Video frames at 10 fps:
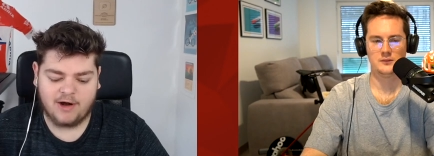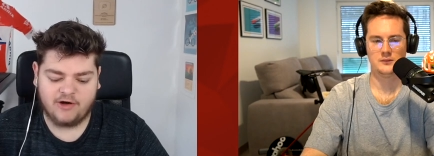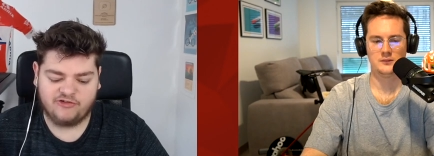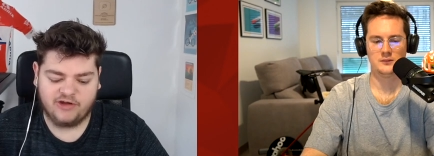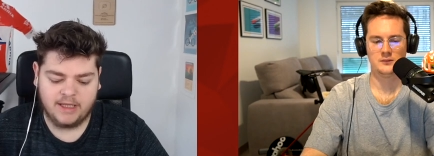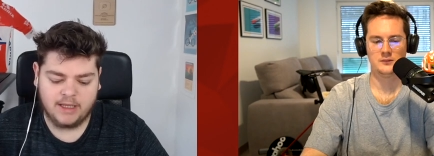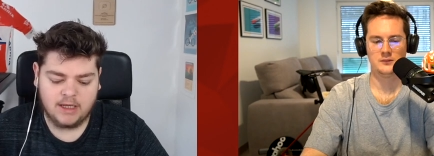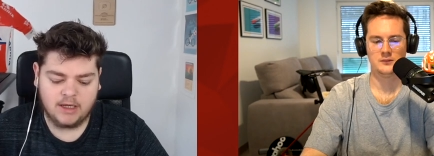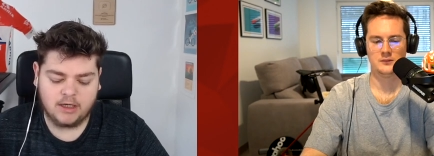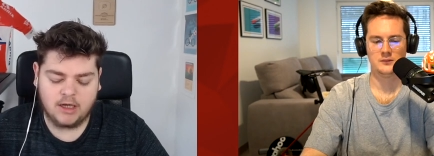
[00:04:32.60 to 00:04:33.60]
Speaker 1: where she
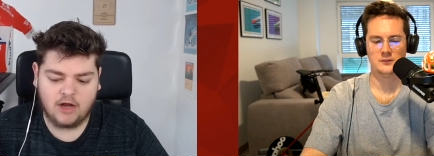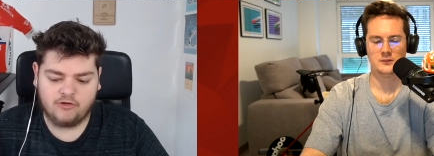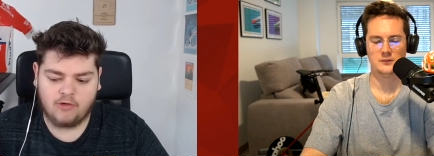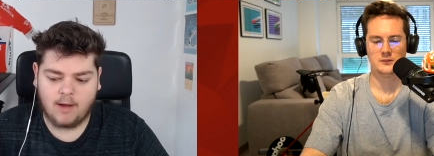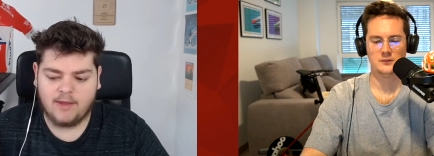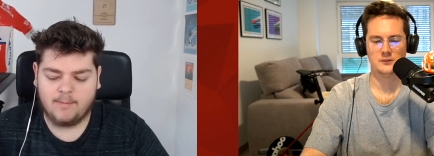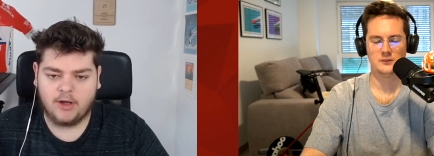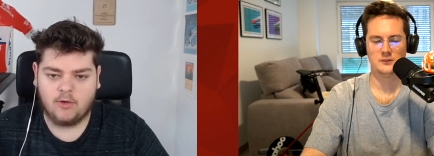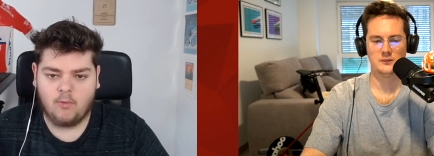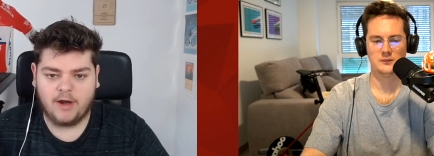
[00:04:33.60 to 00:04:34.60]
can't drop them
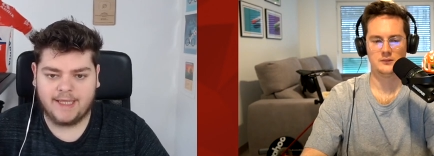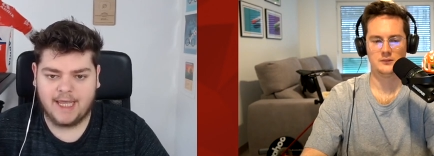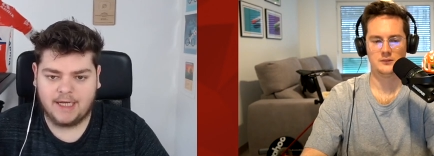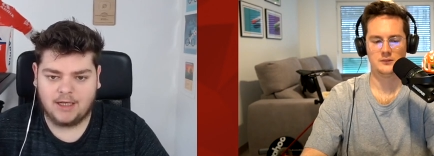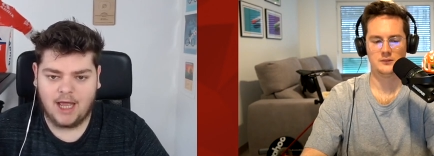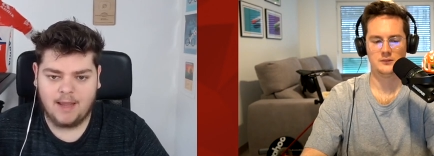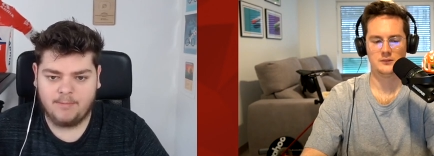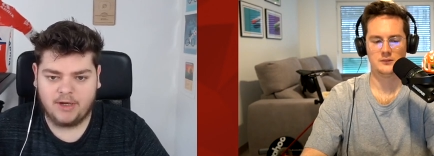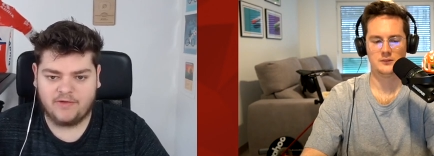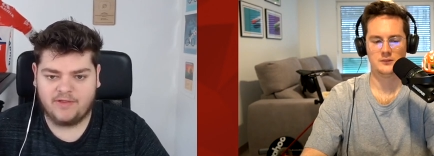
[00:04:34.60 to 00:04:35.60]
on a one K
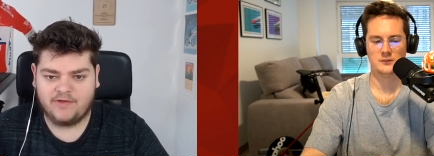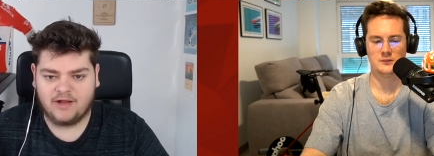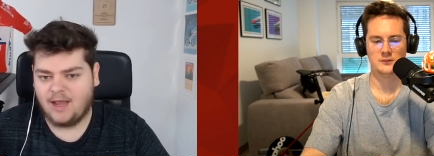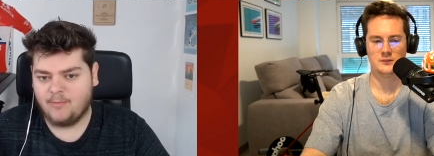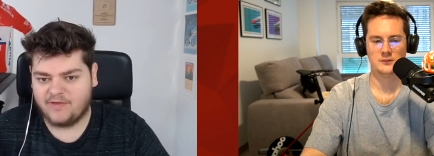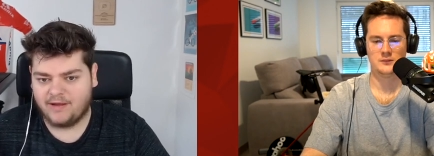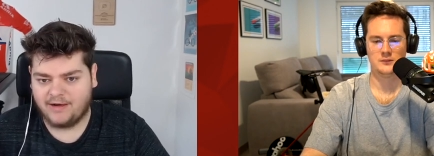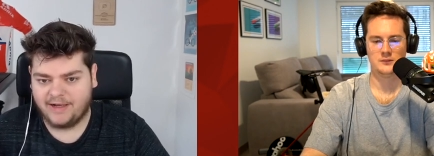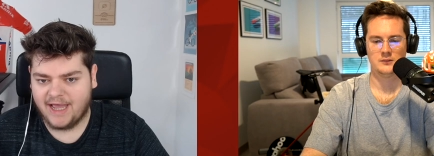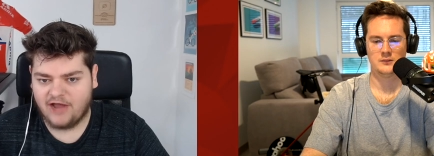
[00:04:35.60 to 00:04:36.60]
climb because these climbers
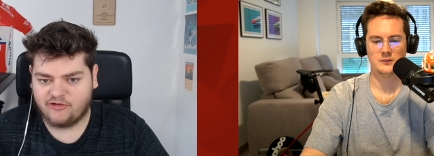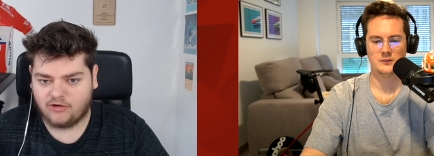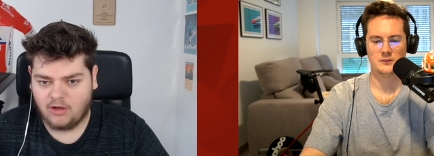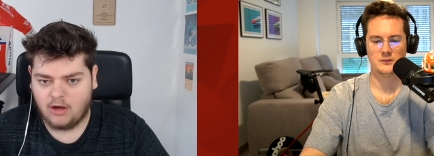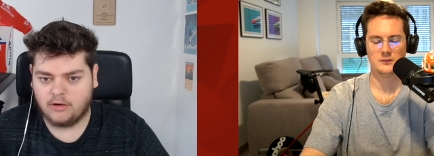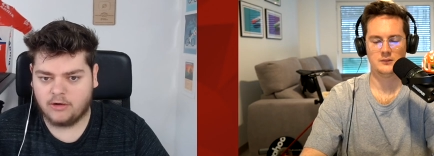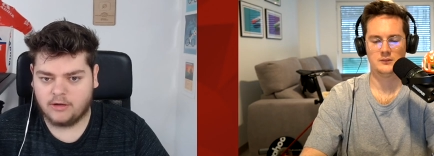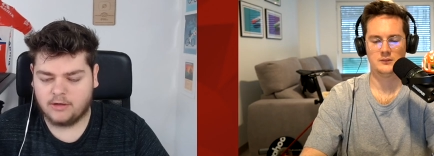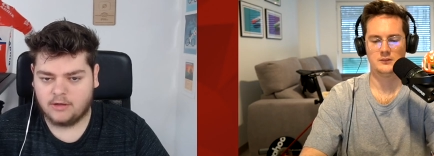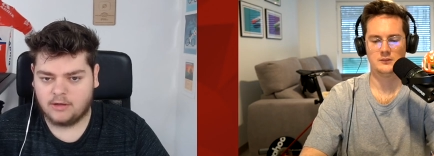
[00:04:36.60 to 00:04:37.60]
at Liège are longer?
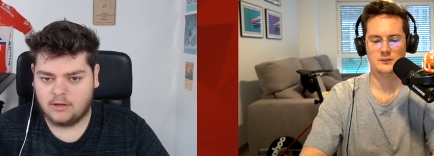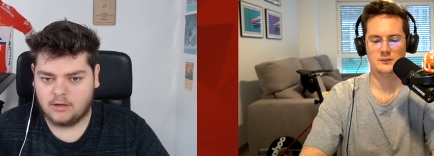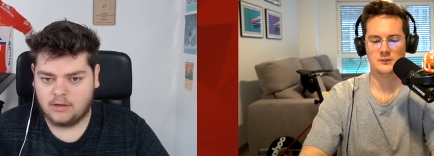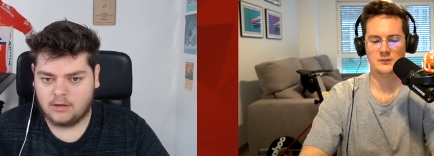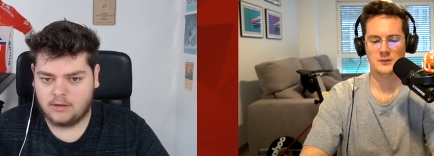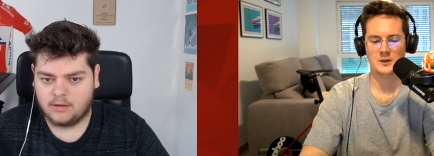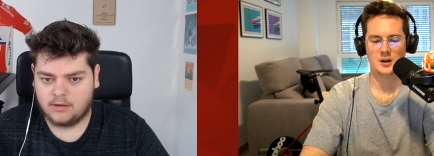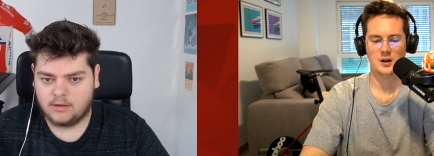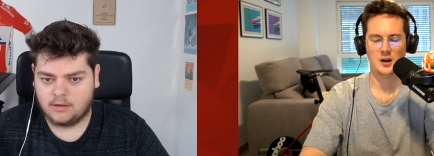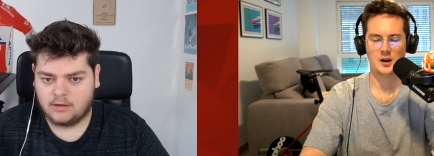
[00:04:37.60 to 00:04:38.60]

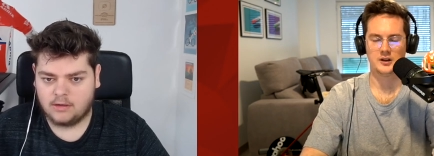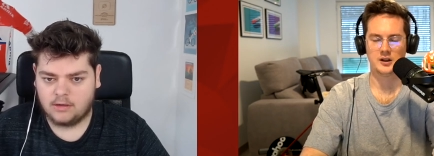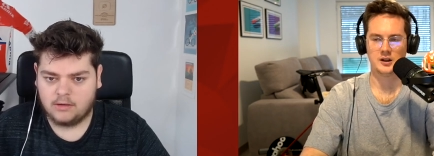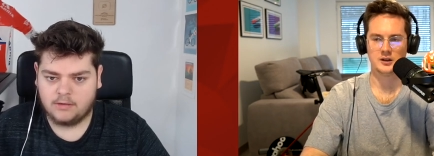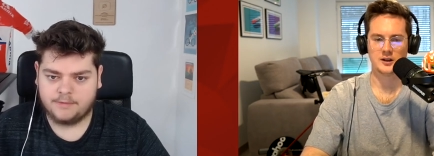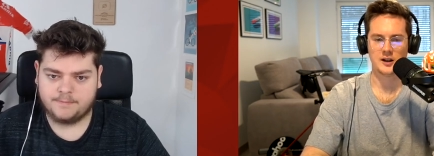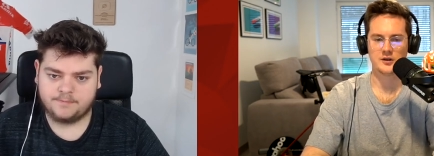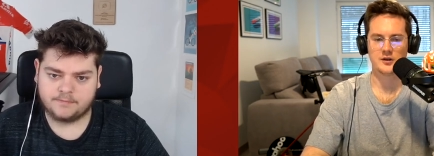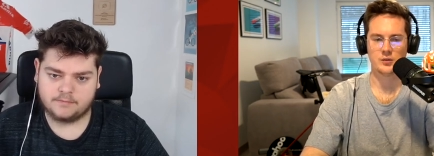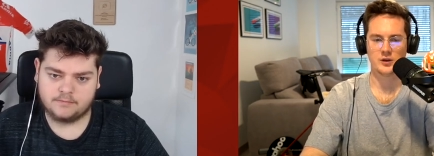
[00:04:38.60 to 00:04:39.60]
Speaker 2: I think they
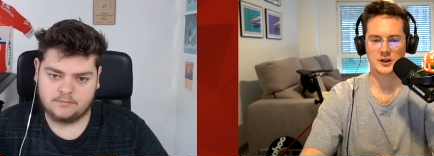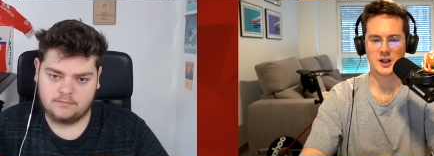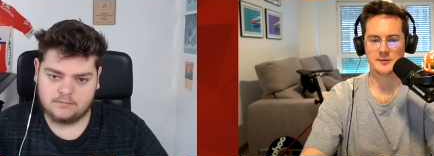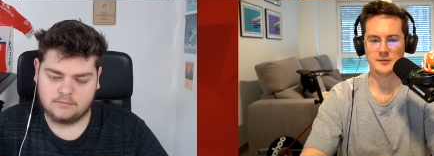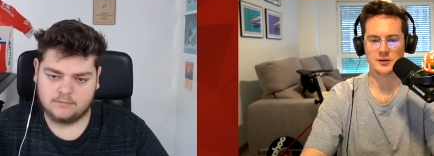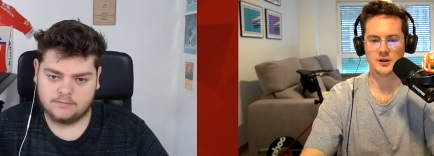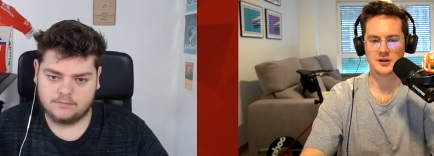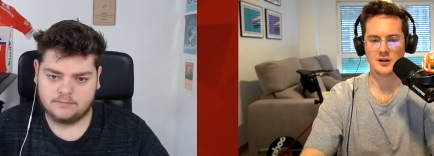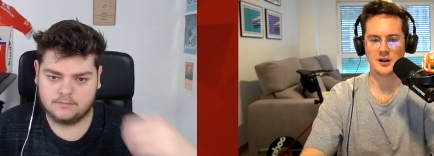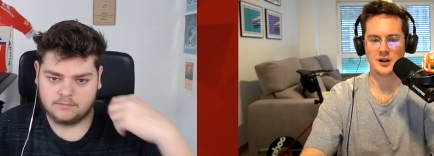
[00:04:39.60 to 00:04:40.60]
should want to keep it pretty
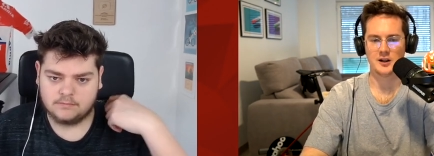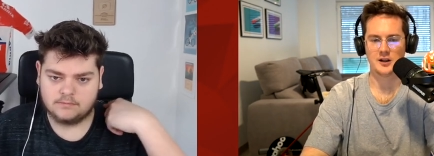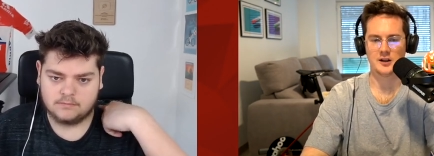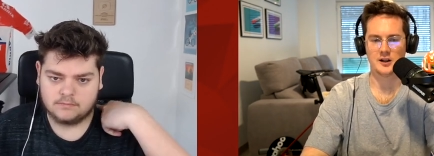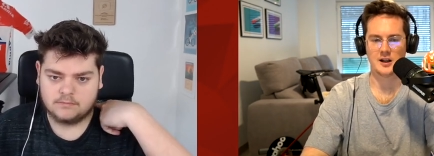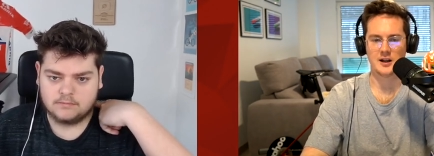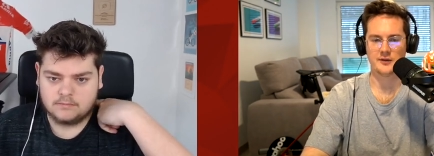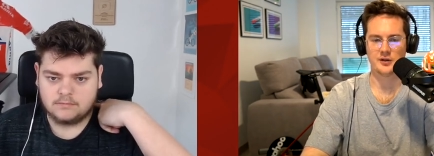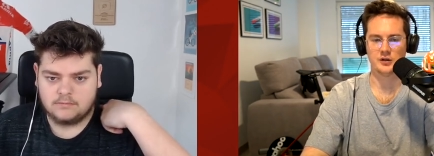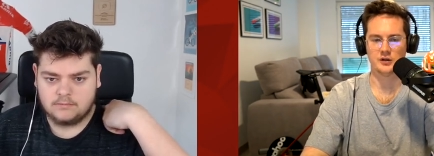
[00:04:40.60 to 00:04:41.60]
tight and then have
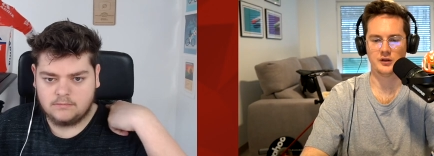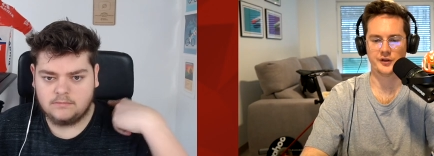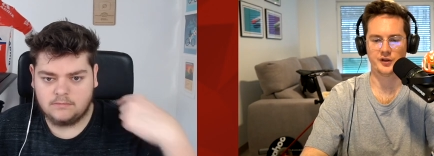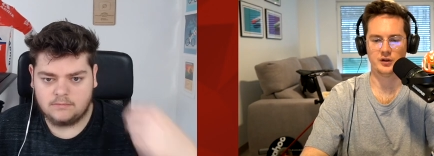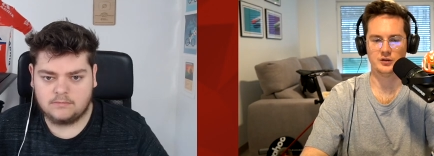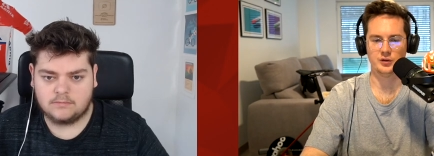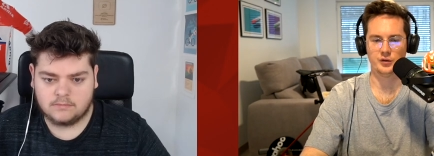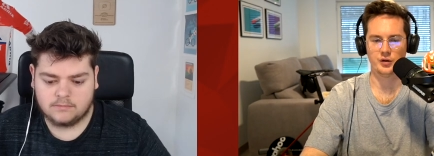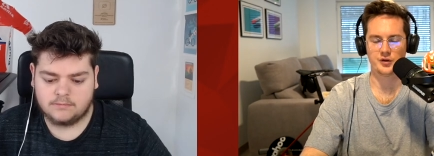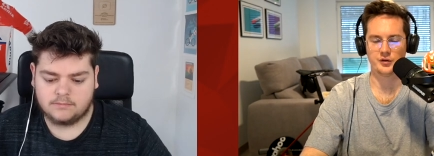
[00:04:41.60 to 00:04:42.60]
her go solo on
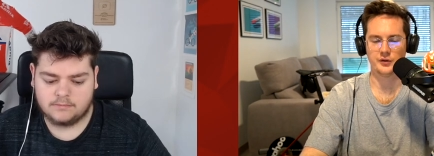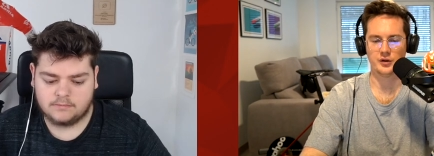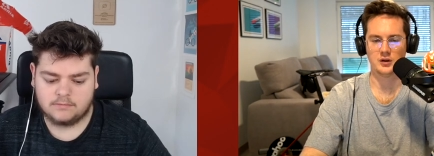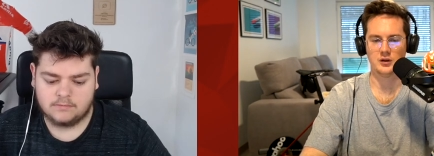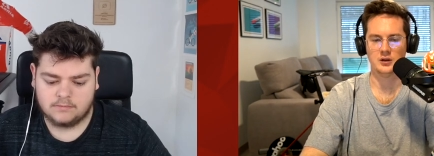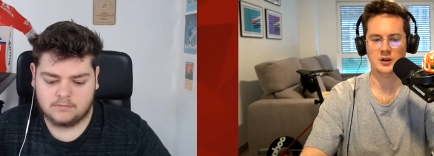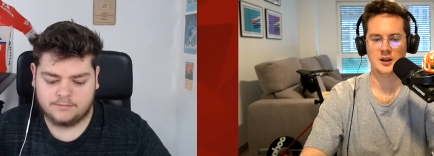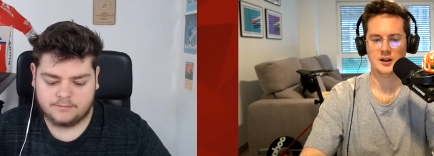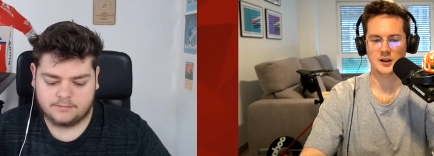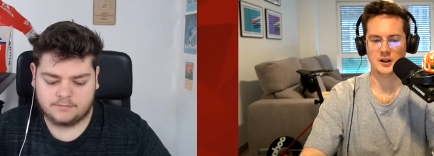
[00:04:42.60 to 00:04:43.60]
Rochefort
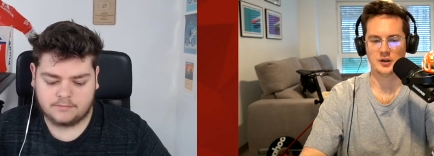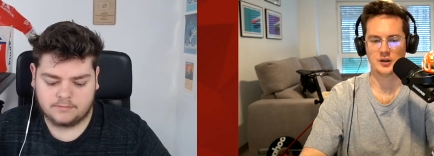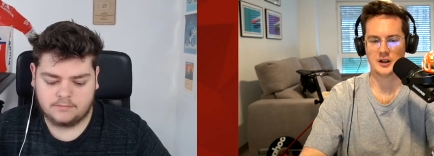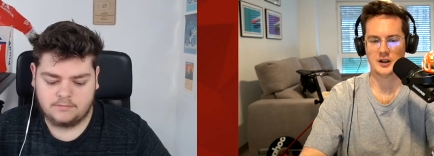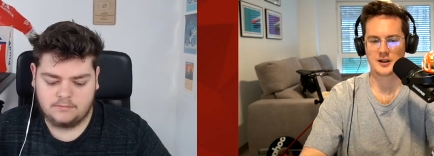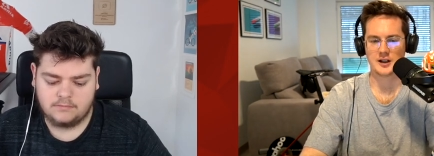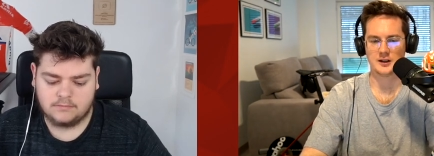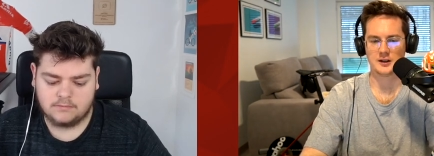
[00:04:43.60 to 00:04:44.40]
and try and attack